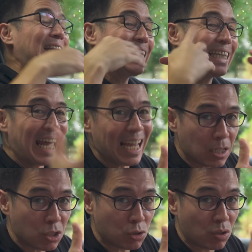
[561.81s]

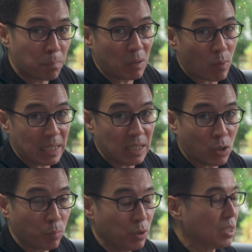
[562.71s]
thanks to the BYD
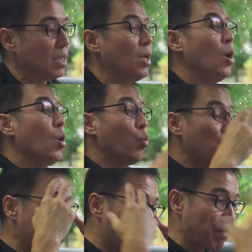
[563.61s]
community,
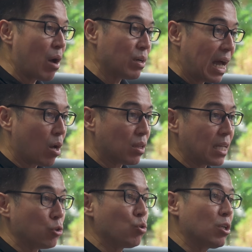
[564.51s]
we found out
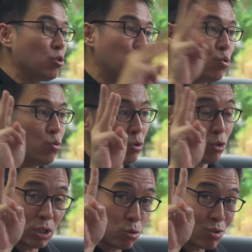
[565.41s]
that you can
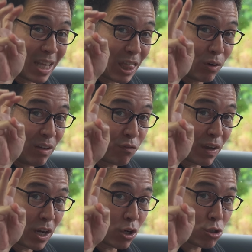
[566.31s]
use 3
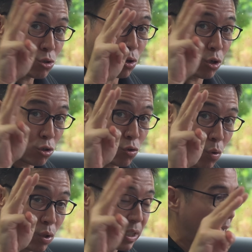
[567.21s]
fingers to
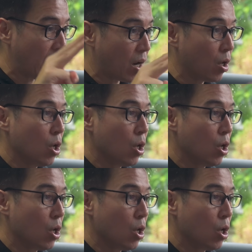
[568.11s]
control the air,